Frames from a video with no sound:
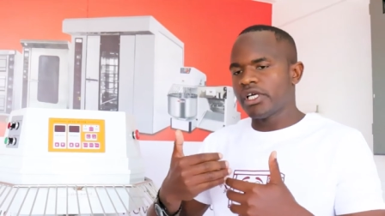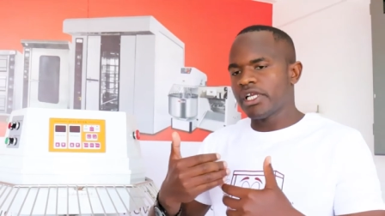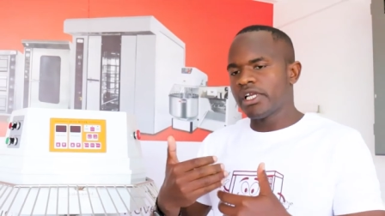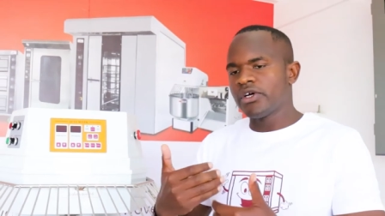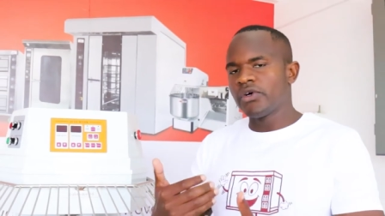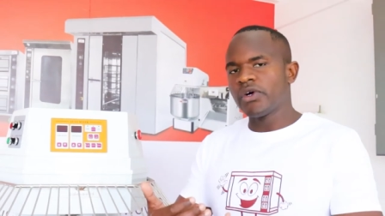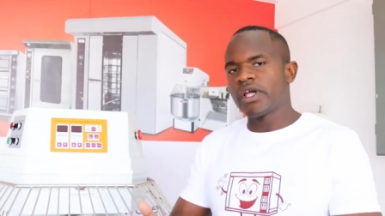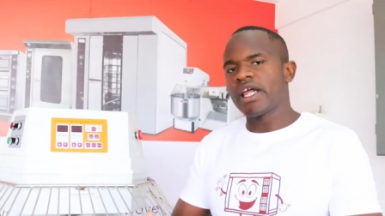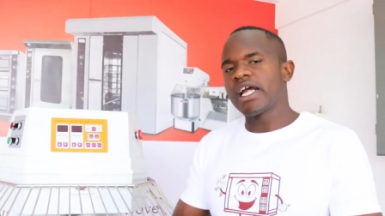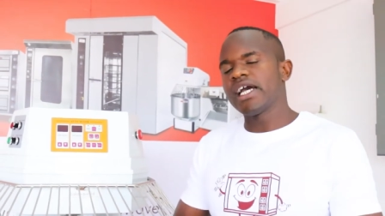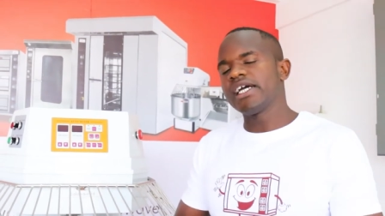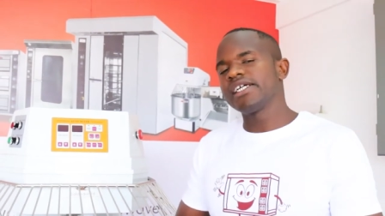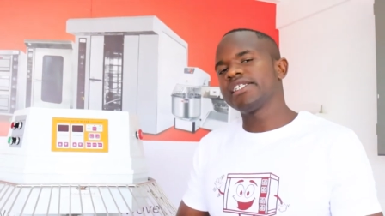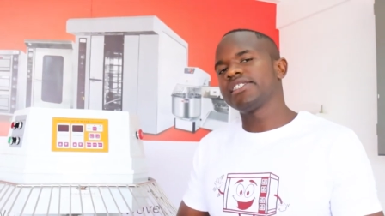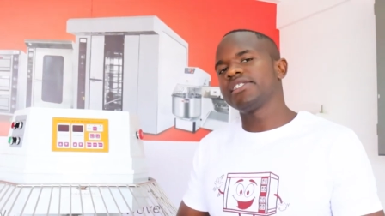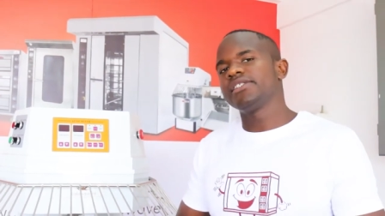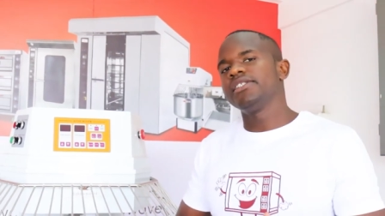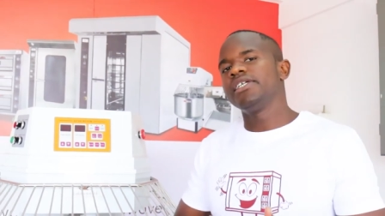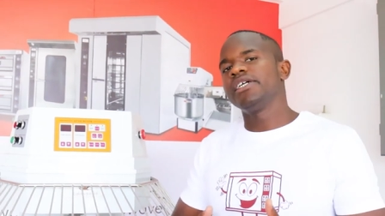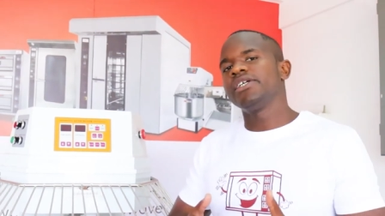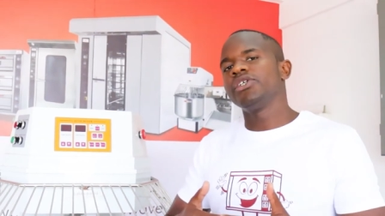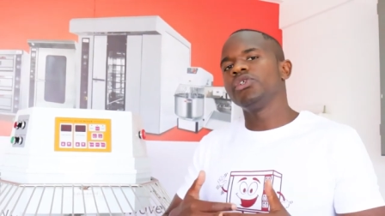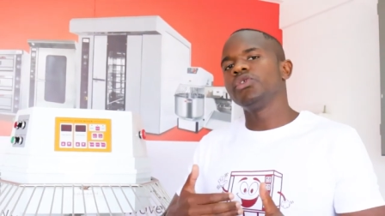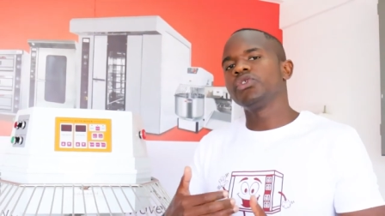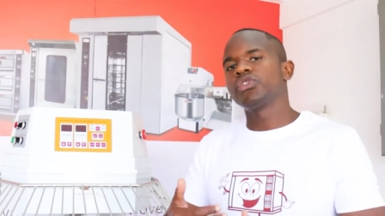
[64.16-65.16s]

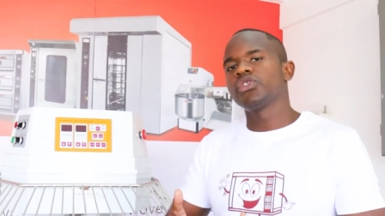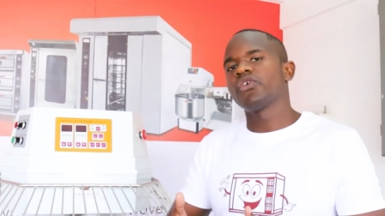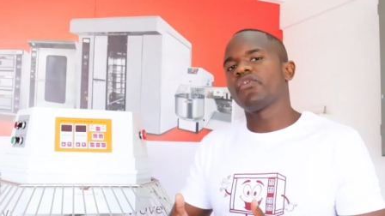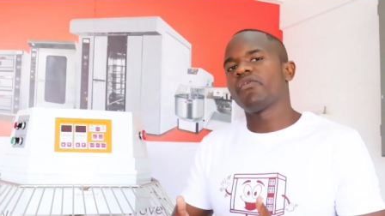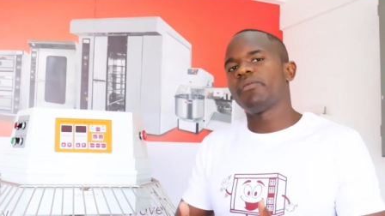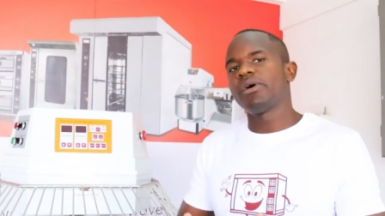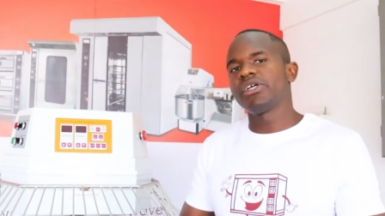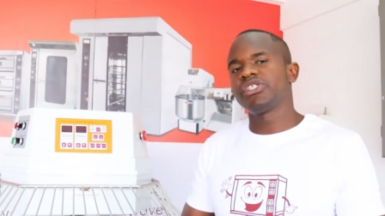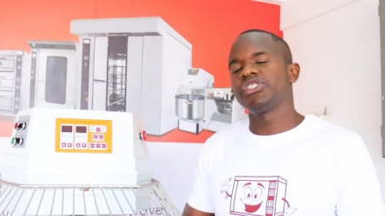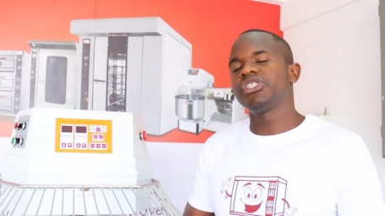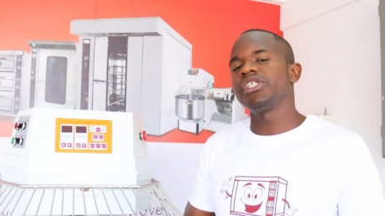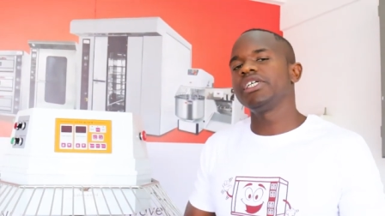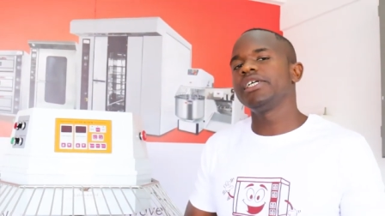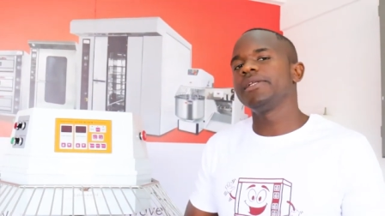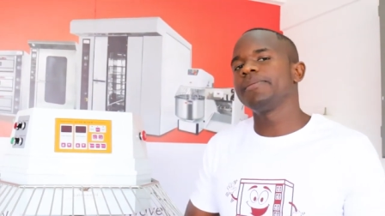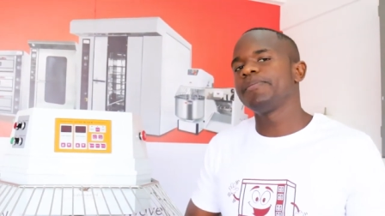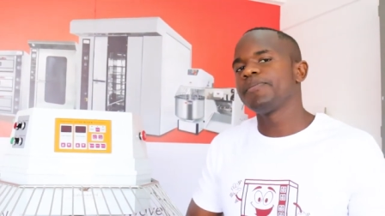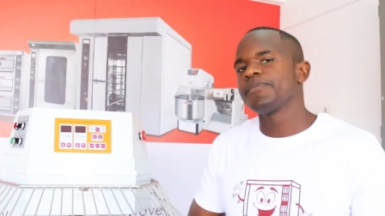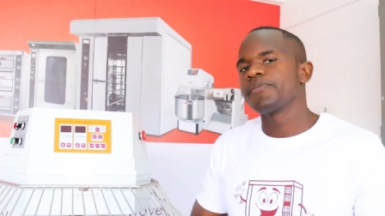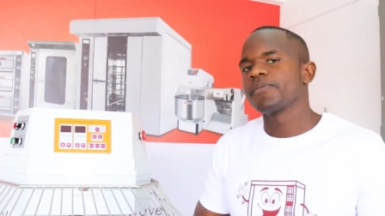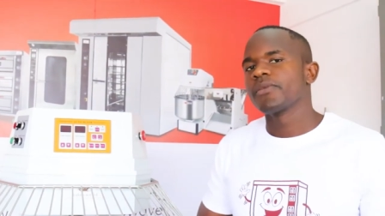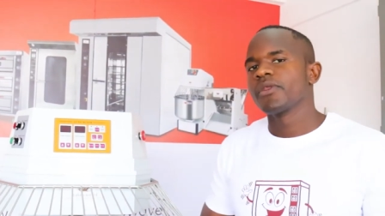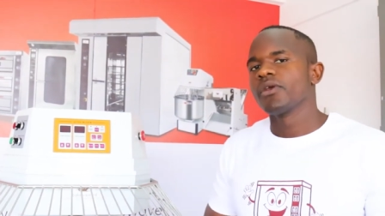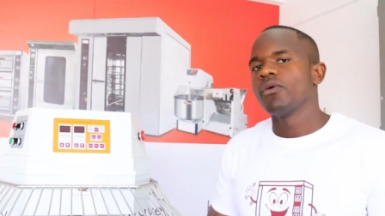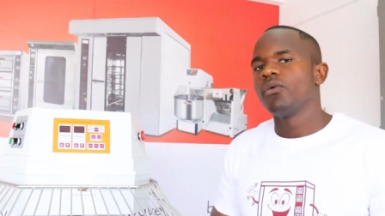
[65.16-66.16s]
elongate the use of machine